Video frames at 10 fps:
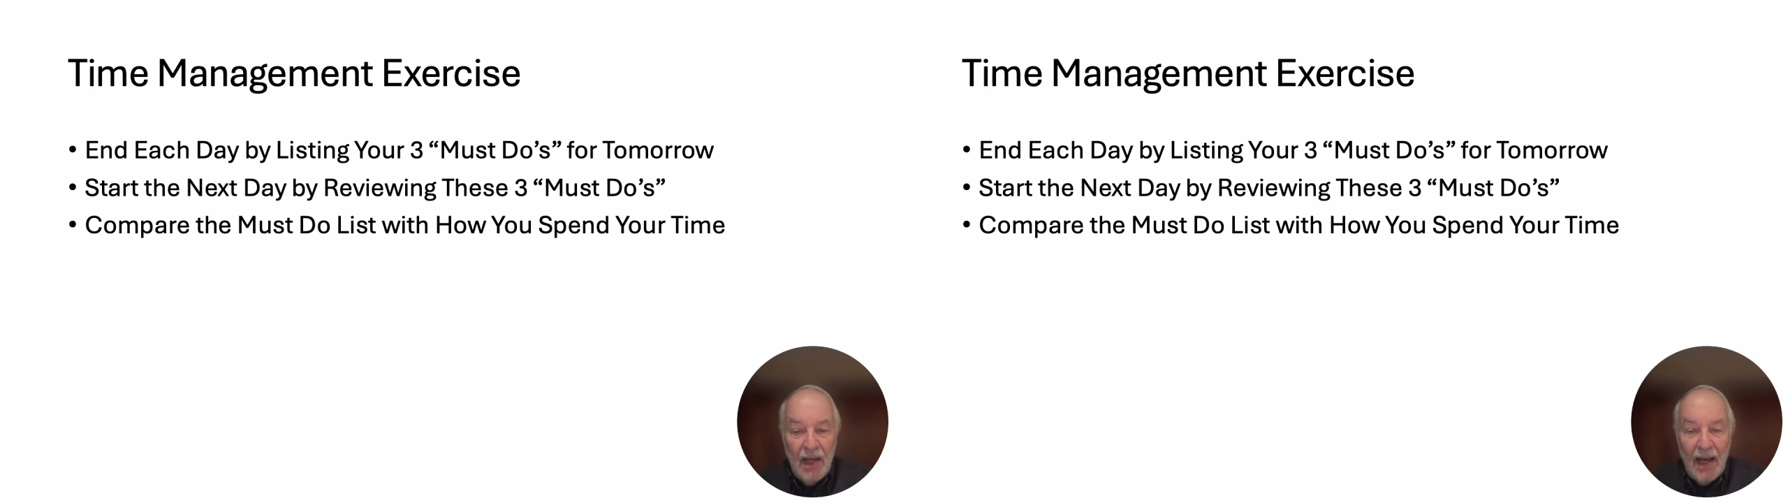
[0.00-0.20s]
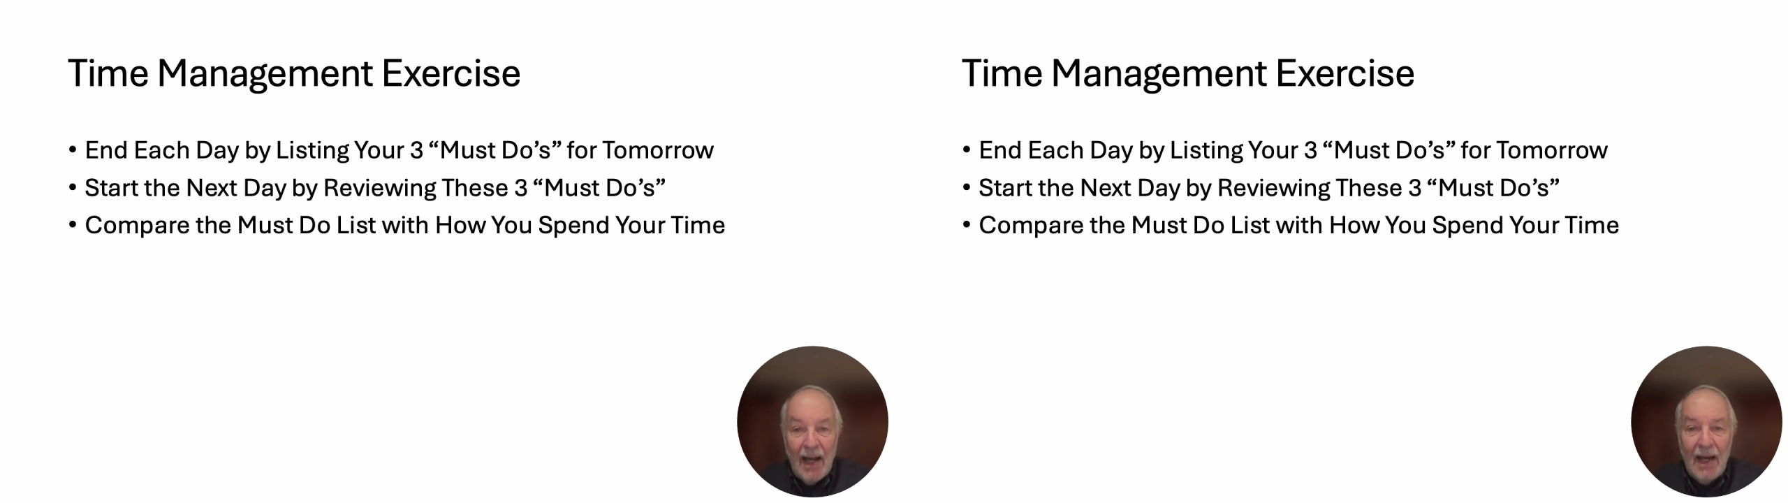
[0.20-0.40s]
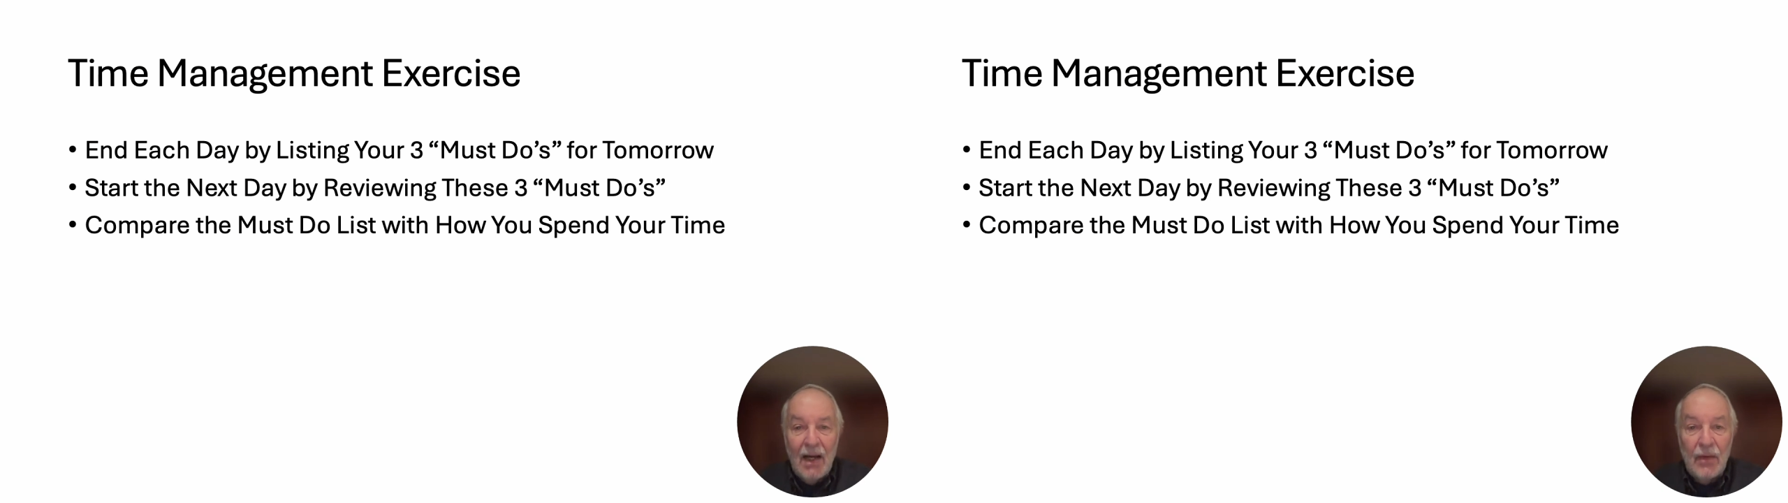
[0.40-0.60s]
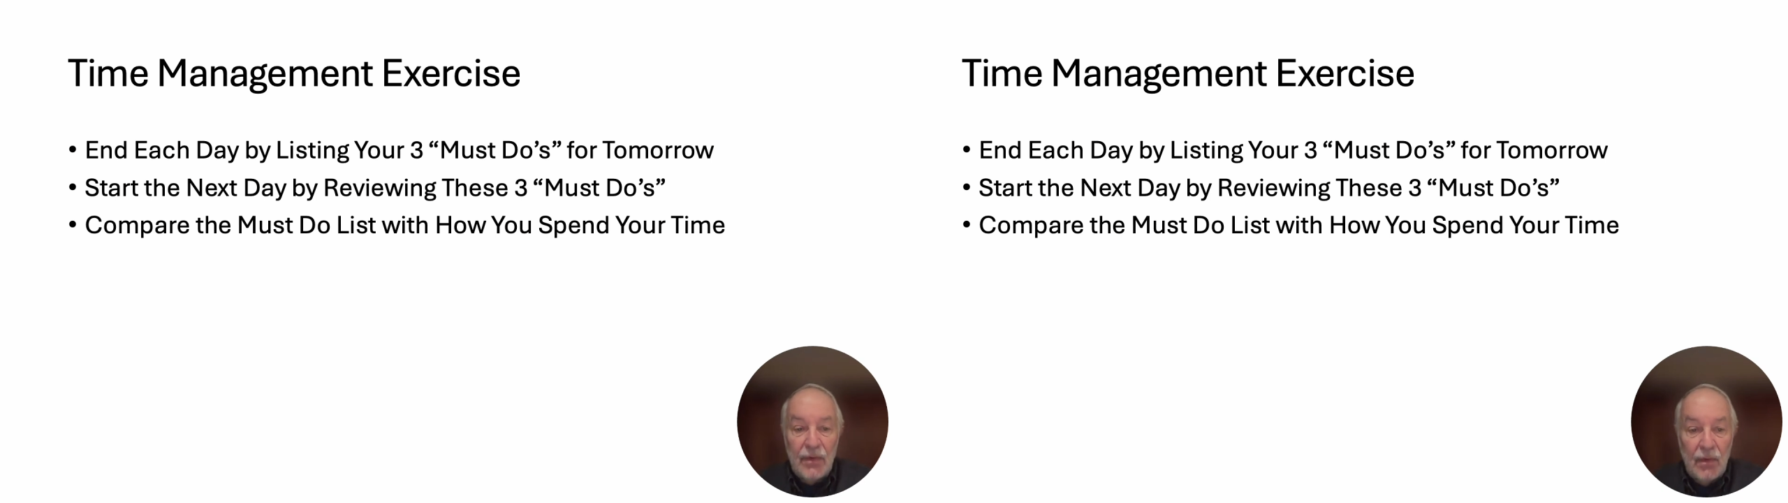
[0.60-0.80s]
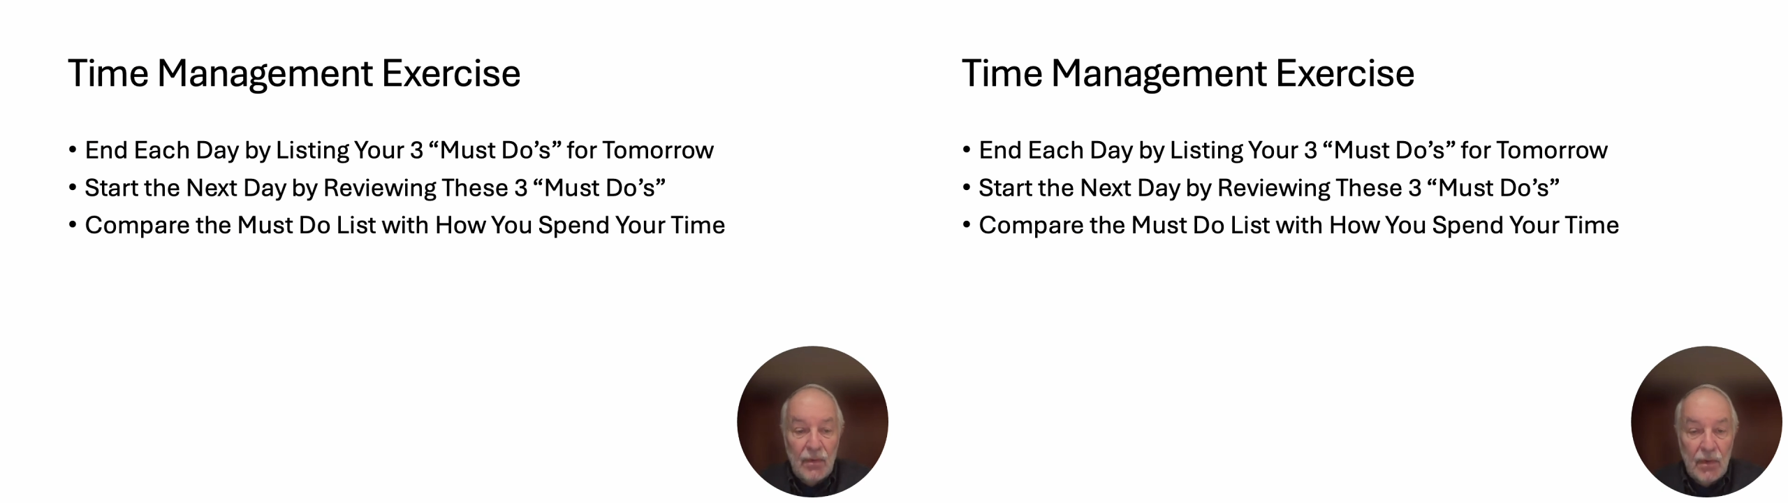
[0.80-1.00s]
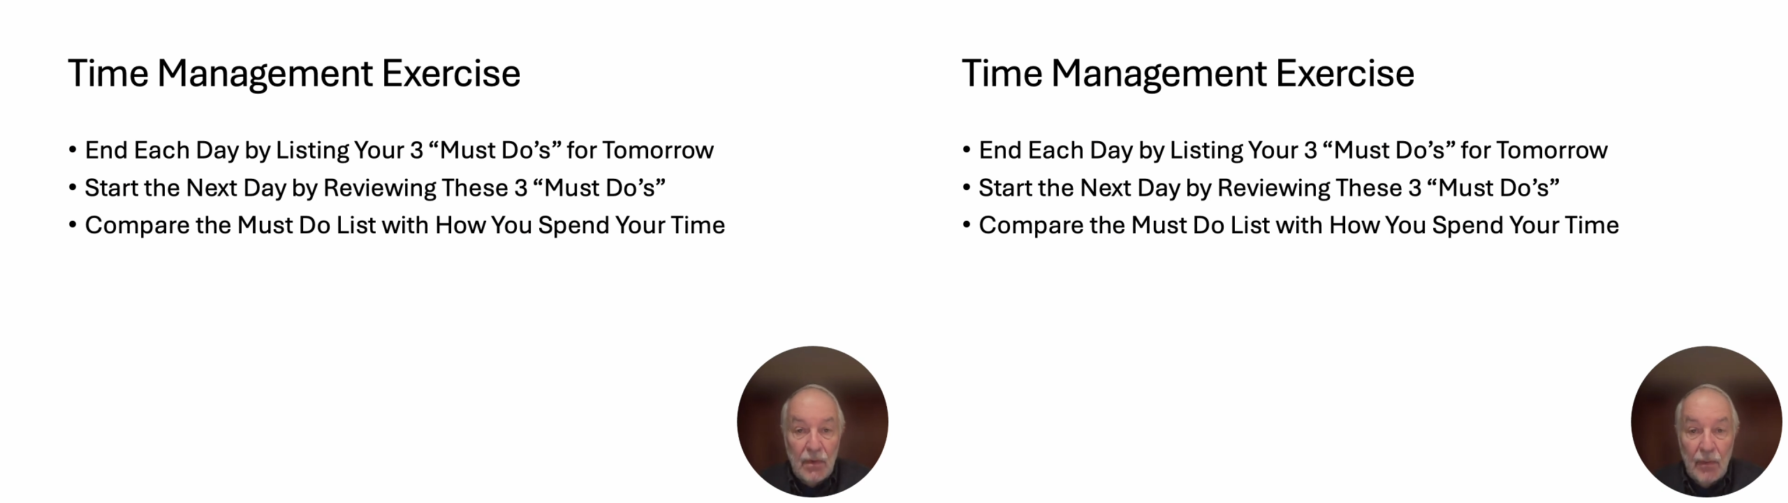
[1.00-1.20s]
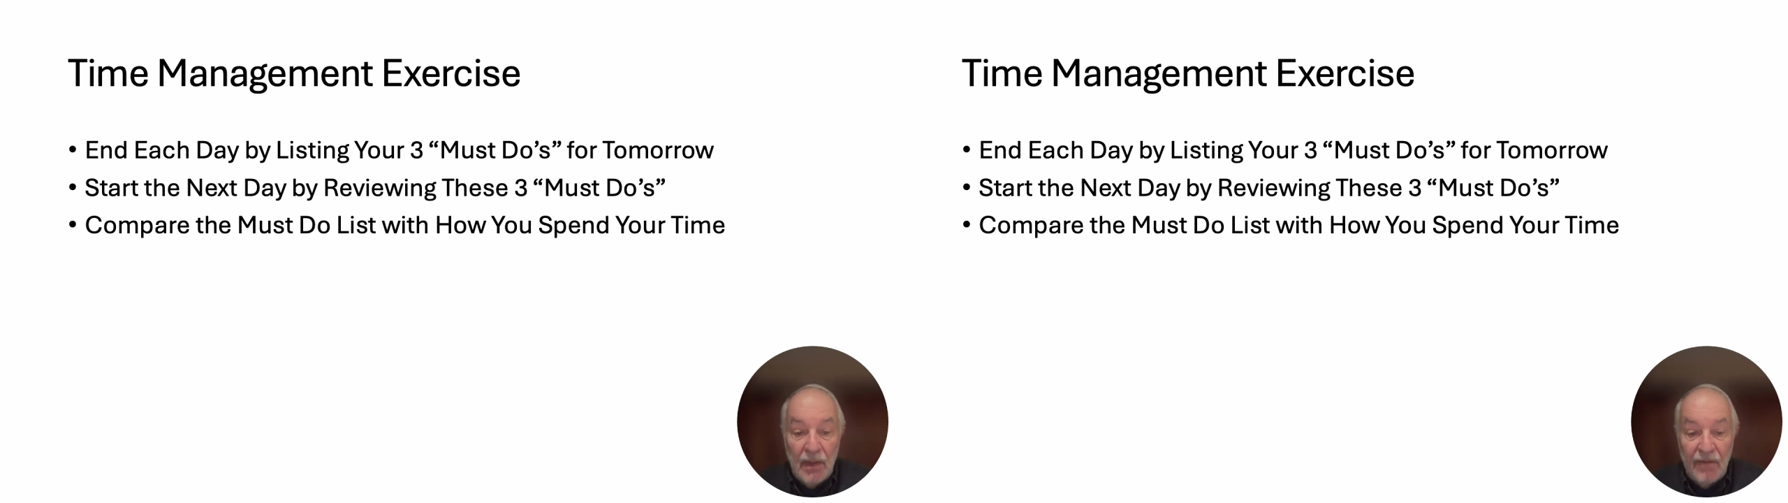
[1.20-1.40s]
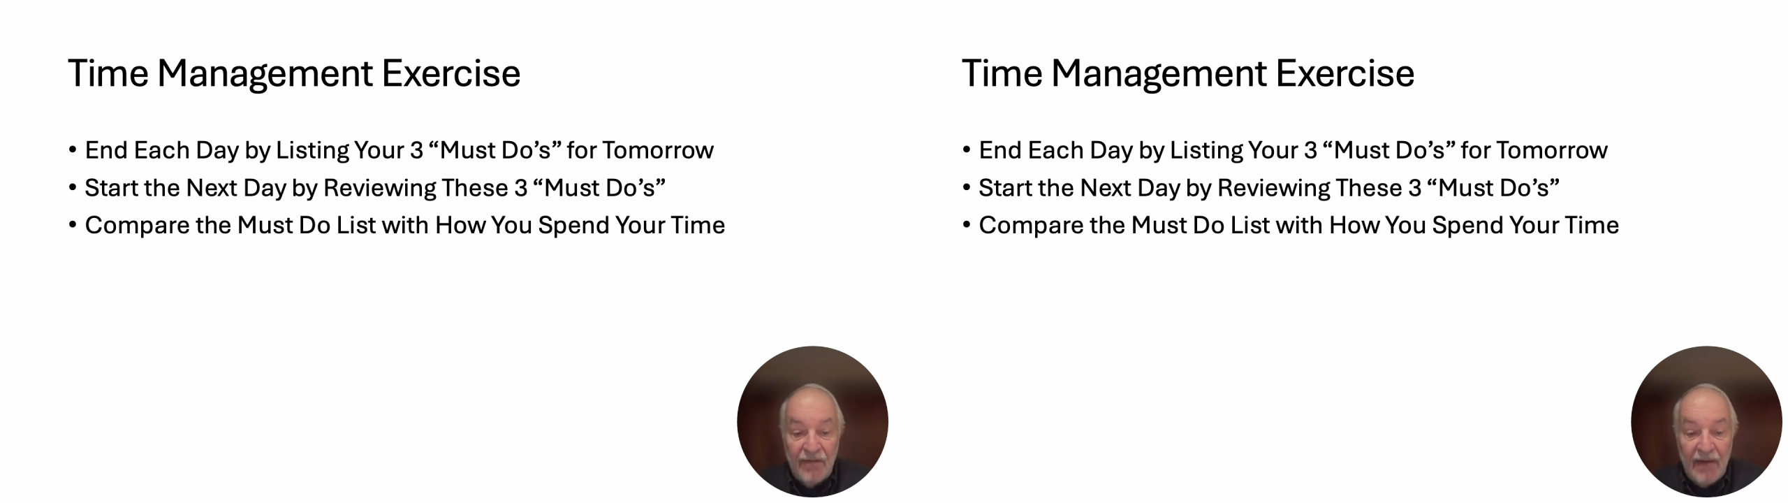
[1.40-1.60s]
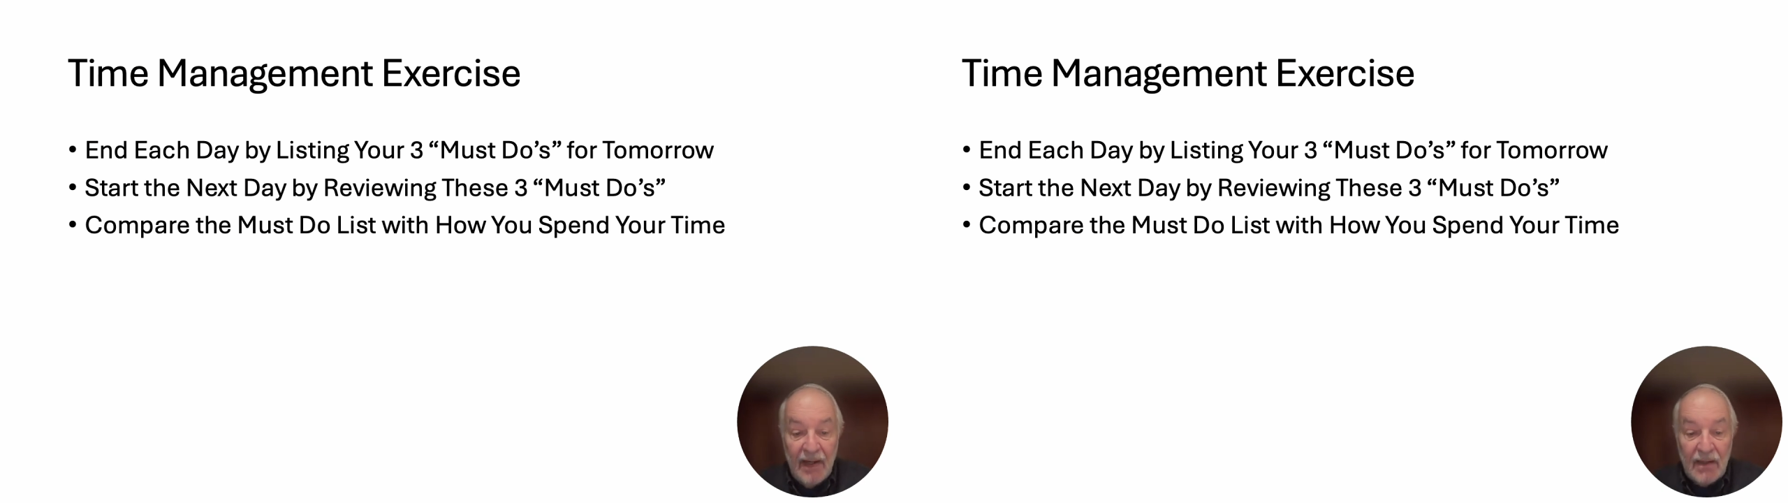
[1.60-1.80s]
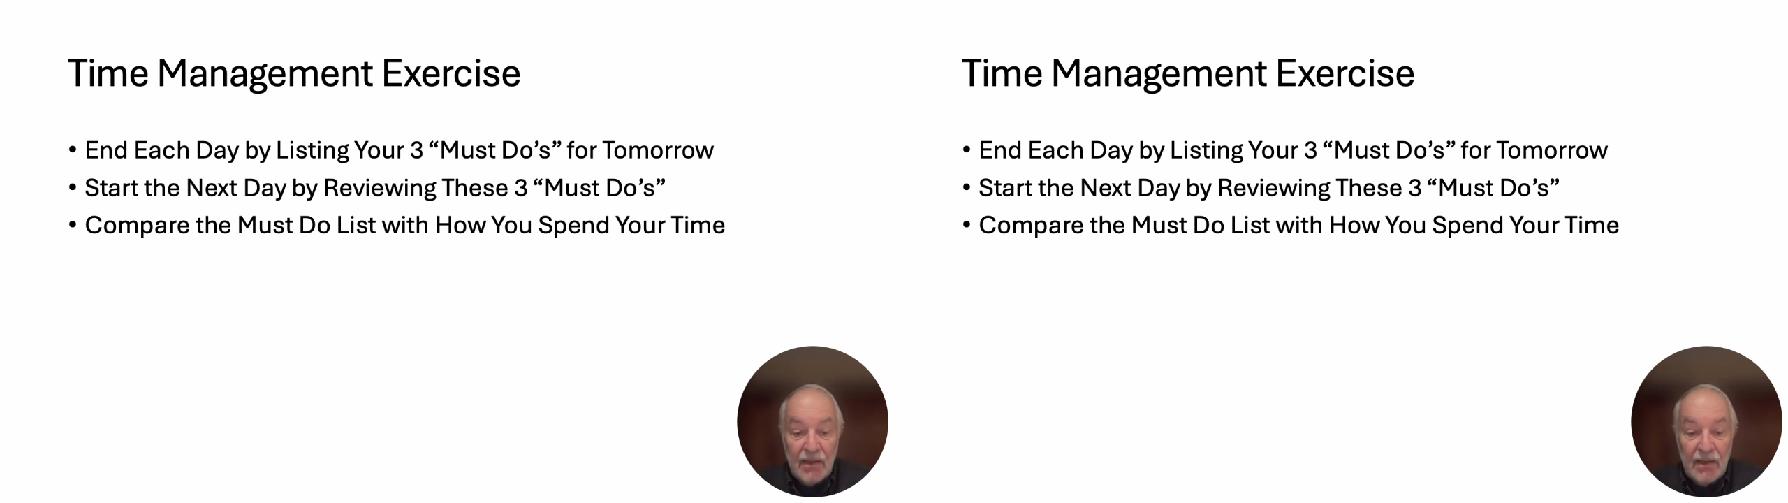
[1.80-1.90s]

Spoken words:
how you do, in fact,